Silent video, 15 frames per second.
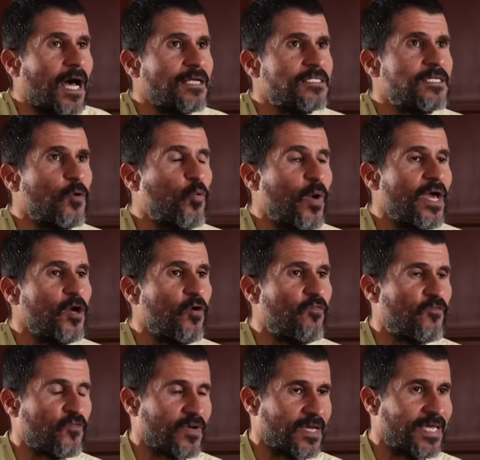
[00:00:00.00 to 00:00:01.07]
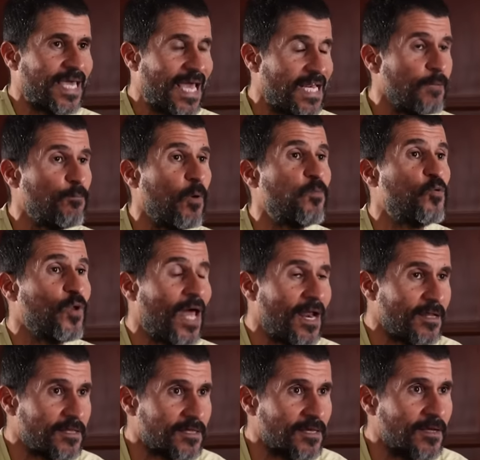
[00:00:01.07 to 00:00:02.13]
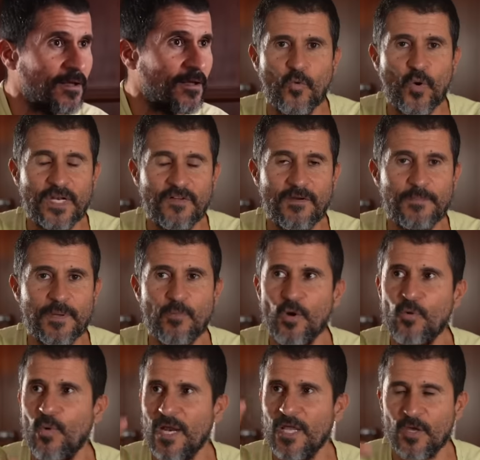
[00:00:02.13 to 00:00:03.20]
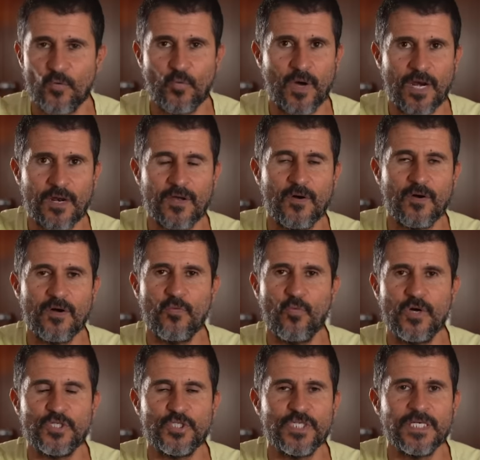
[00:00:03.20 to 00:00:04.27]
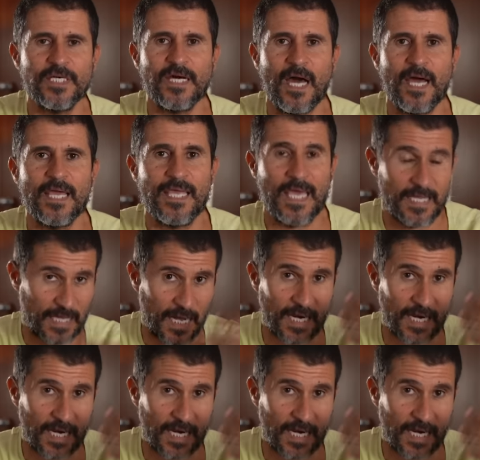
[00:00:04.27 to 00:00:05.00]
as a way of gaining popularity. Whenever people were watching yet